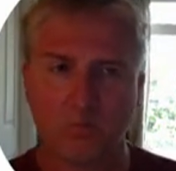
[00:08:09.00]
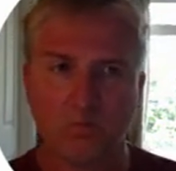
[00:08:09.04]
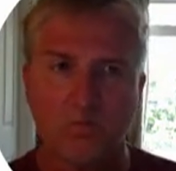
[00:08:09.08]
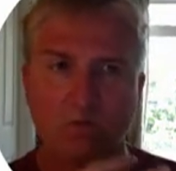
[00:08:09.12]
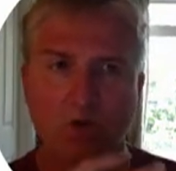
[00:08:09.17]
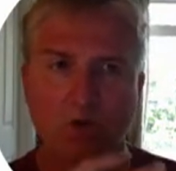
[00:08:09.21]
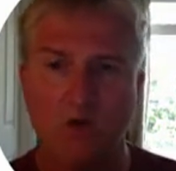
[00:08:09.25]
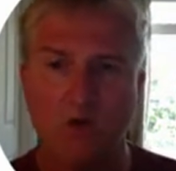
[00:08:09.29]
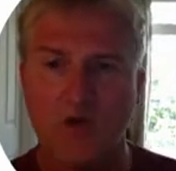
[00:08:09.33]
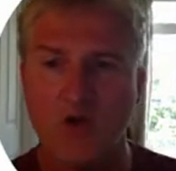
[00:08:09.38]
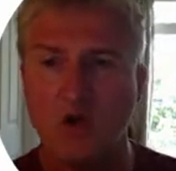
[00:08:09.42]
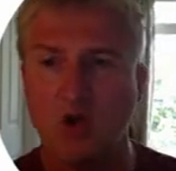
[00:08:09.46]

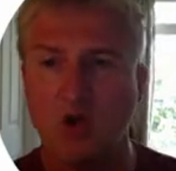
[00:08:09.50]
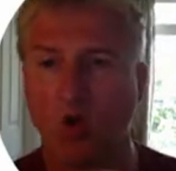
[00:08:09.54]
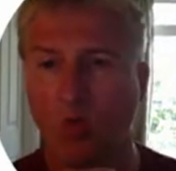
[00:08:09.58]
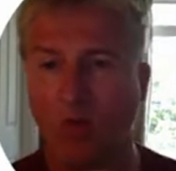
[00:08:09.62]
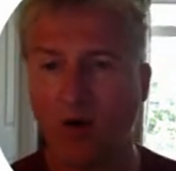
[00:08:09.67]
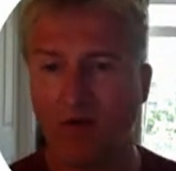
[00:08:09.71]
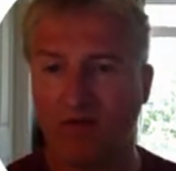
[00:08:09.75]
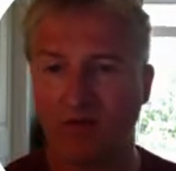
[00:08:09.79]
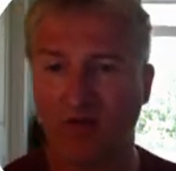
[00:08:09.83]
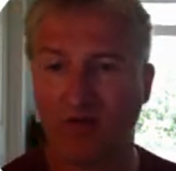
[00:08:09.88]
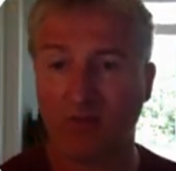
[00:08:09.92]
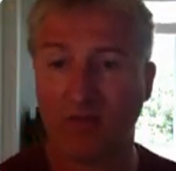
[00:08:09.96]
you don't
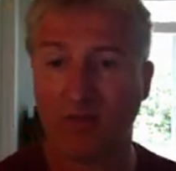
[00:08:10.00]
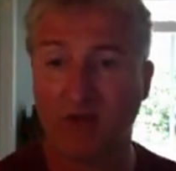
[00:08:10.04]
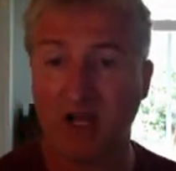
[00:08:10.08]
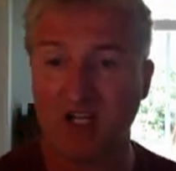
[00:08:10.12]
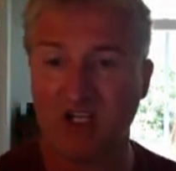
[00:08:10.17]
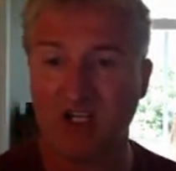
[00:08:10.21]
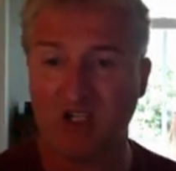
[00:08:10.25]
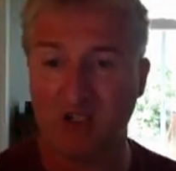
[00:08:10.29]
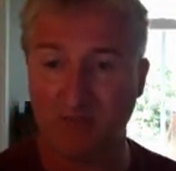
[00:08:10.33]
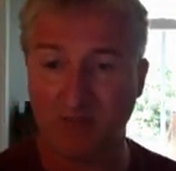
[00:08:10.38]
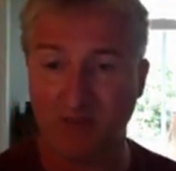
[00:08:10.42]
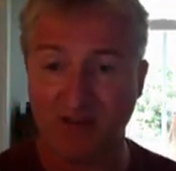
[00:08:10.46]
want this
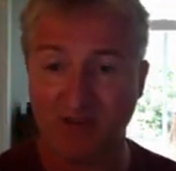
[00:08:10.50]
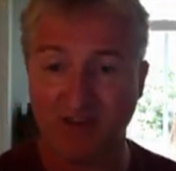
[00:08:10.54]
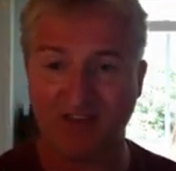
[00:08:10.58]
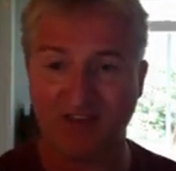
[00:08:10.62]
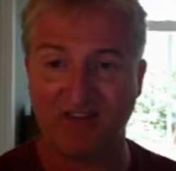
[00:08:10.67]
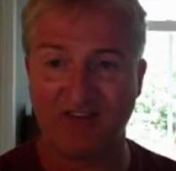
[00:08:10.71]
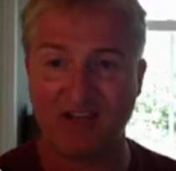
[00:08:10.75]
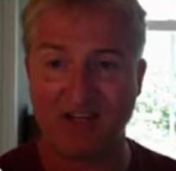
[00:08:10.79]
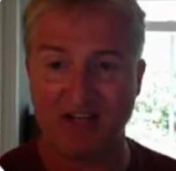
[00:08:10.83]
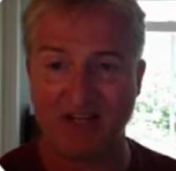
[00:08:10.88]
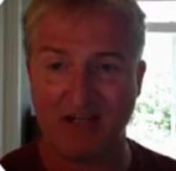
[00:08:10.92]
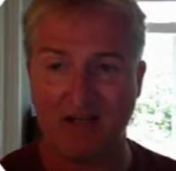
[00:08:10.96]
page to be
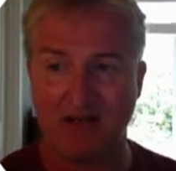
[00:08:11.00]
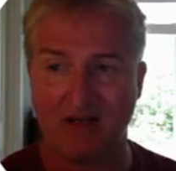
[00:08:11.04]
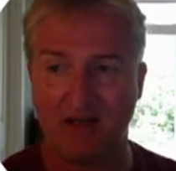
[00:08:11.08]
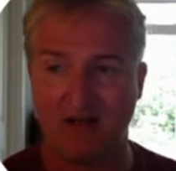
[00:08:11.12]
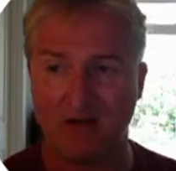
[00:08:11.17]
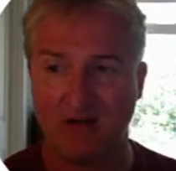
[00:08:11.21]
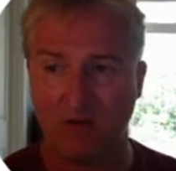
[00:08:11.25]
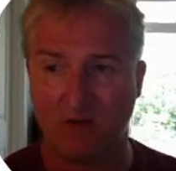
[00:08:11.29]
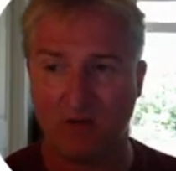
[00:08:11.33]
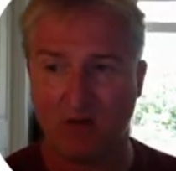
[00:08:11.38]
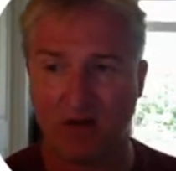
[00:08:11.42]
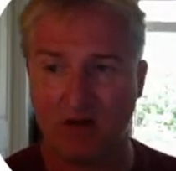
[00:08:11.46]
seen,
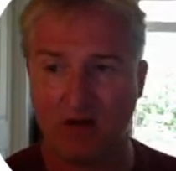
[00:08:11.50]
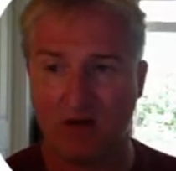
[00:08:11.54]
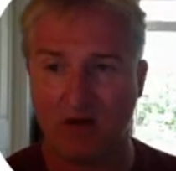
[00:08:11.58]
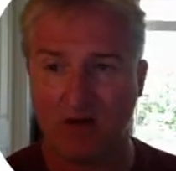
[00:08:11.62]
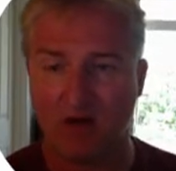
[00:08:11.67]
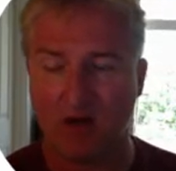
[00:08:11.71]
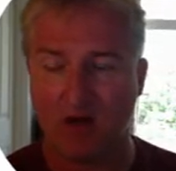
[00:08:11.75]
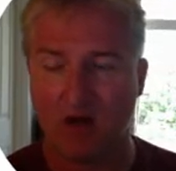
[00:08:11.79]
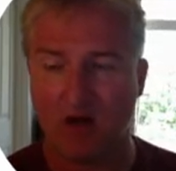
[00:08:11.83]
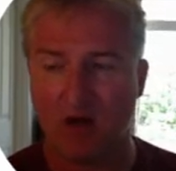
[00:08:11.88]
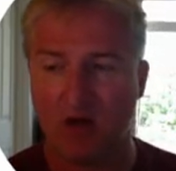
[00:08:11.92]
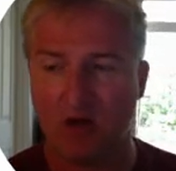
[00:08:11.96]
right?
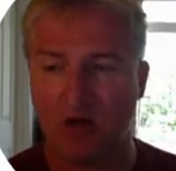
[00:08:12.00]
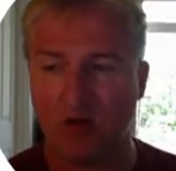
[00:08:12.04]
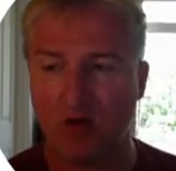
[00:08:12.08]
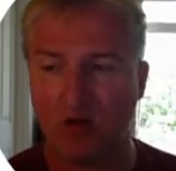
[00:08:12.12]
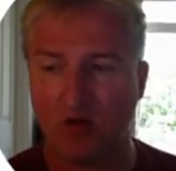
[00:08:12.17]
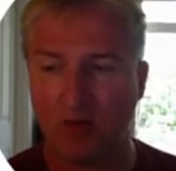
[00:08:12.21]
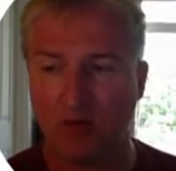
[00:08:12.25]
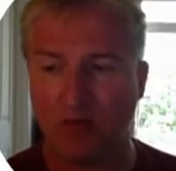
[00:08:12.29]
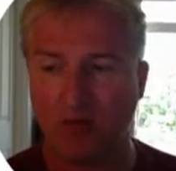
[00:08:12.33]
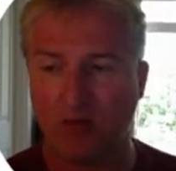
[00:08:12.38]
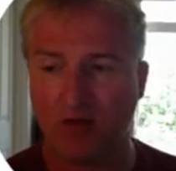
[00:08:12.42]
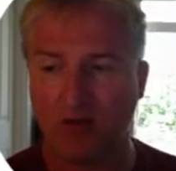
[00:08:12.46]
You can
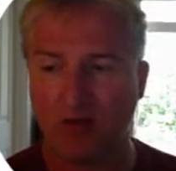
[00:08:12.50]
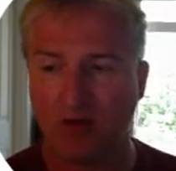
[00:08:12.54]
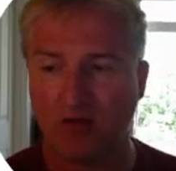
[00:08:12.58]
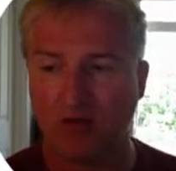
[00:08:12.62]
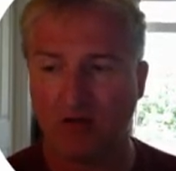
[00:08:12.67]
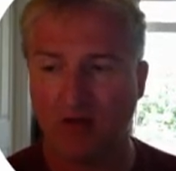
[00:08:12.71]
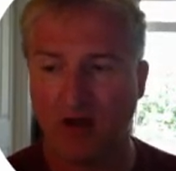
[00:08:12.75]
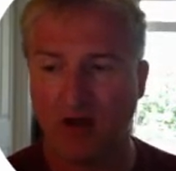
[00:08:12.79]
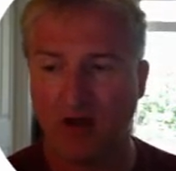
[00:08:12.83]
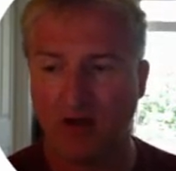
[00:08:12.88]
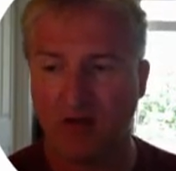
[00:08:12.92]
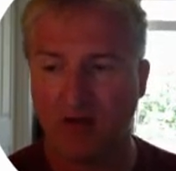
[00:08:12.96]
bring this
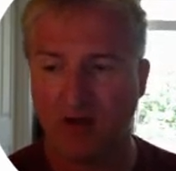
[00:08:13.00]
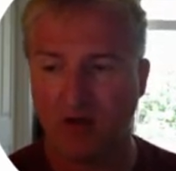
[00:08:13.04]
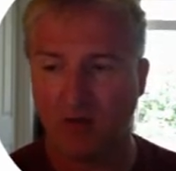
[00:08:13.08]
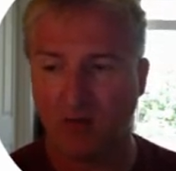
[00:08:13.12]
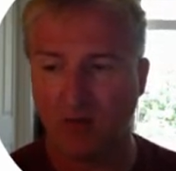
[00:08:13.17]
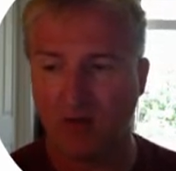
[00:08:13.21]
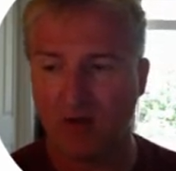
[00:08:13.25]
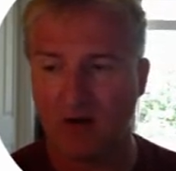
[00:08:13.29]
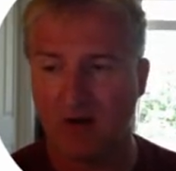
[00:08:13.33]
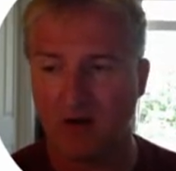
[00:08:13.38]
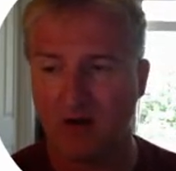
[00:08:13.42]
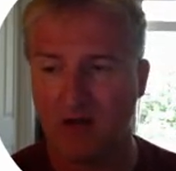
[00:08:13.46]
down here,
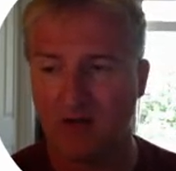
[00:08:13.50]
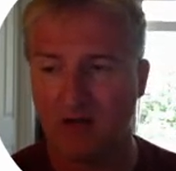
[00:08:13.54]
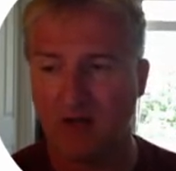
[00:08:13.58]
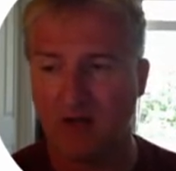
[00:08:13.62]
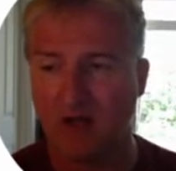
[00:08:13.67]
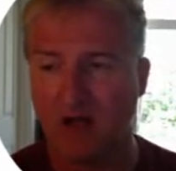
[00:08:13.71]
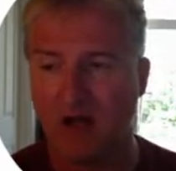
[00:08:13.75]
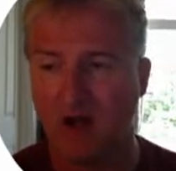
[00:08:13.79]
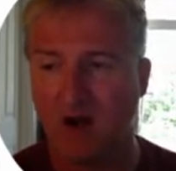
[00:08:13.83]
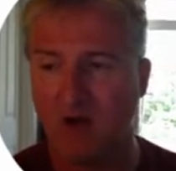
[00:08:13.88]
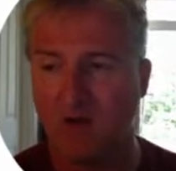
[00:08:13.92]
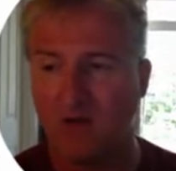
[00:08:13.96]
right? And
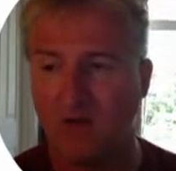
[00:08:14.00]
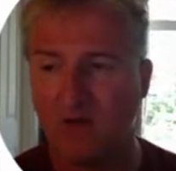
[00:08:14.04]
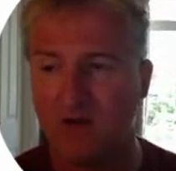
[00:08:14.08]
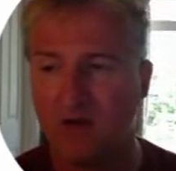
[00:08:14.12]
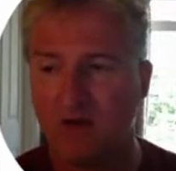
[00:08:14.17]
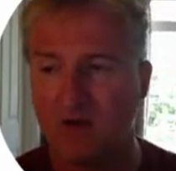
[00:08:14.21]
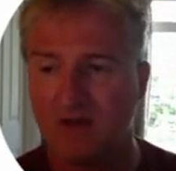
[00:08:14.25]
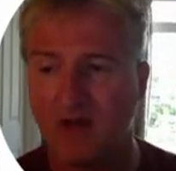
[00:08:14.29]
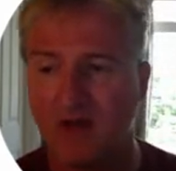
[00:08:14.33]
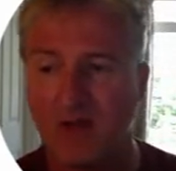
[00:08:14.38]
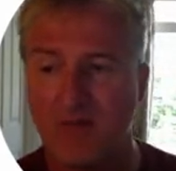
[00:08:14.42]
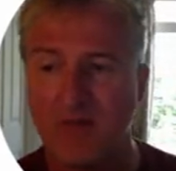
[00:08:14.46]
now
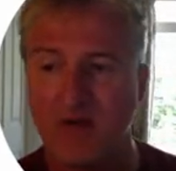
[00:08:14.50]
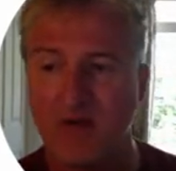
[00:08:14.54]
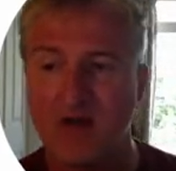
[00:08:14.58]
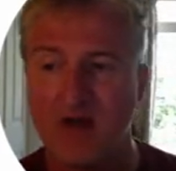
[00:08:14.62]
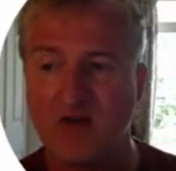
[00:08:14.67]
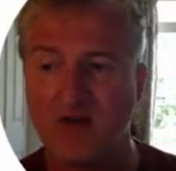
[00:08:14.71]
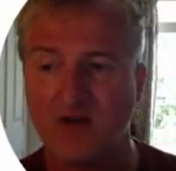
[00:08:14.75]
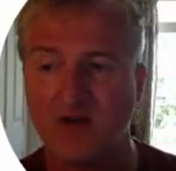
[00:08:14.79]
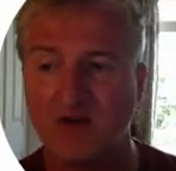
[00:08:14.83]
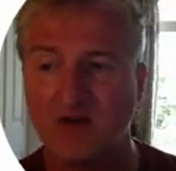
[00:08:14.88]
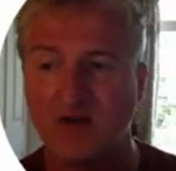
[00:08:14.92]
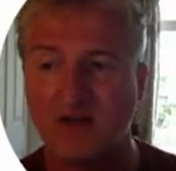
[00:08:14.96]
that
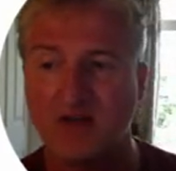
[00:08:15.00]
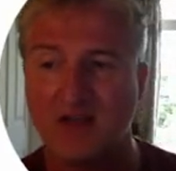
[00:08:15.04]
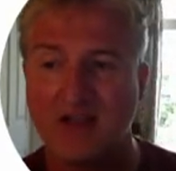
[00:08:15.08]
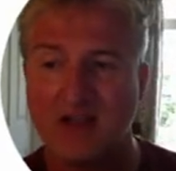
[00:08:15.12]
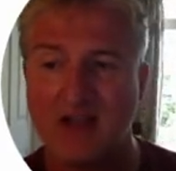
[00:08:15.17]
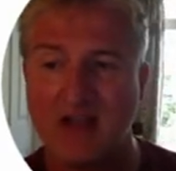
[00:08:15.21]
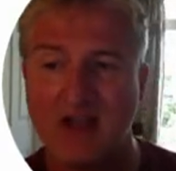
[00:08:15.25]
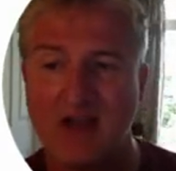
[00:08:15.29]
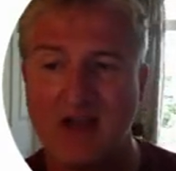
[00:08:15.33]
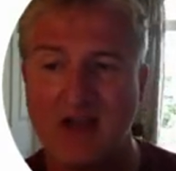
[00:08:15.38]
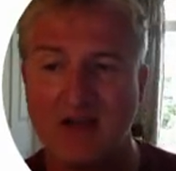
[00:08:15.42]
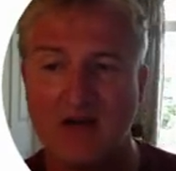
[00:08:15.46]
page is
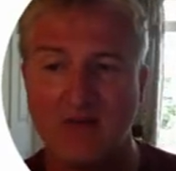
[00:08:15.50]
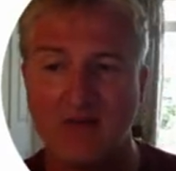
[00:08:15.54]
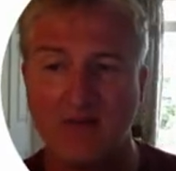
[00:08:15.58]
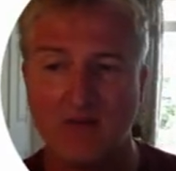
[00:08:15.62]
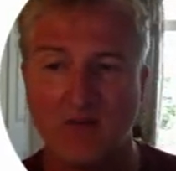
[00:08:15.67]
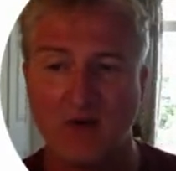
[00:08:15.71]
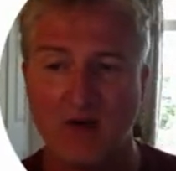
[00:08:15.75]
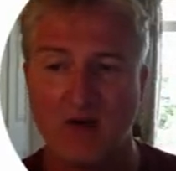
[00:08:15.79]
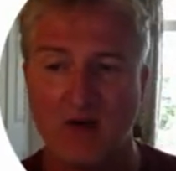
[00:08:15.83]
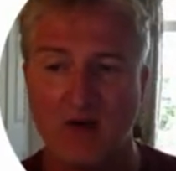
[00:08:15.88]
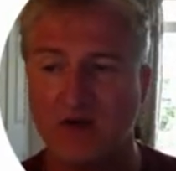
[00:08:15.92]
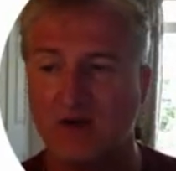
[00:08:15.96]
hidden,
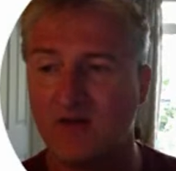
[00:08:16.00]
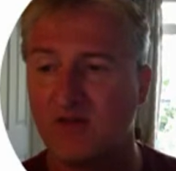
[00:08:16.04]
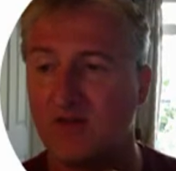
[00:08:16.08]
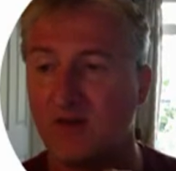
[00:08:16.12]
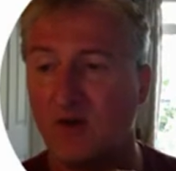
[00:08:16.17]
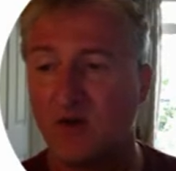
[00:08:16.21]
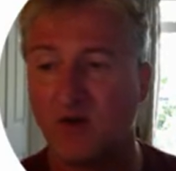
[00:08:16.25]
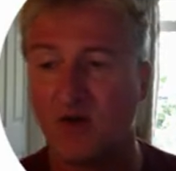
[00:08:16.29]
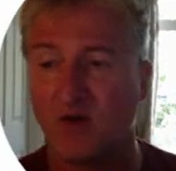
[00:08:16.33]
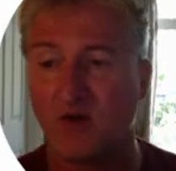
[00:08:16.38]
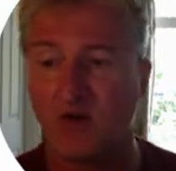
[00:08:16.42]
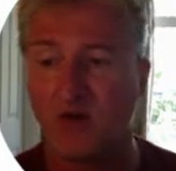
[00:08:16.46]
right? It's no
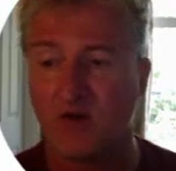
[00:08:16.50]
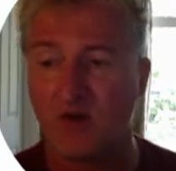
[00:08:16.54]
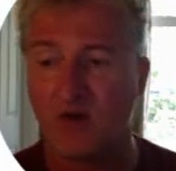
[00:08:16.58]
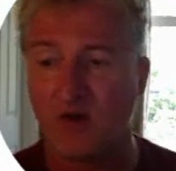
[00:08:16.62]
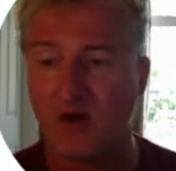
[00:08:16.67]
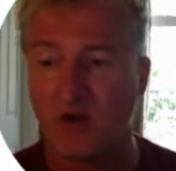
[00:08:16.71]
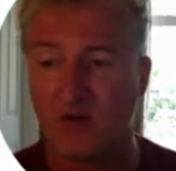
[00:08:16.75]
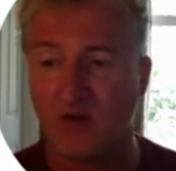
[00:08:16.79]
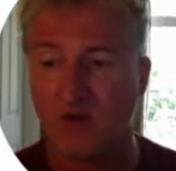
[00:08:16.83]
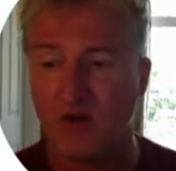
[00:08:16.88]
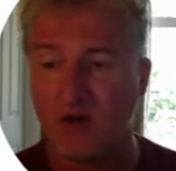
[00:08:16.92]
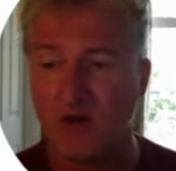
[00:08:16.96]
longer
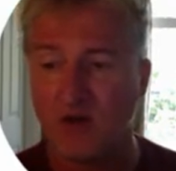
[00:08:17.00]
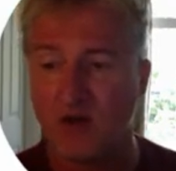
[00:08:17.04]
there.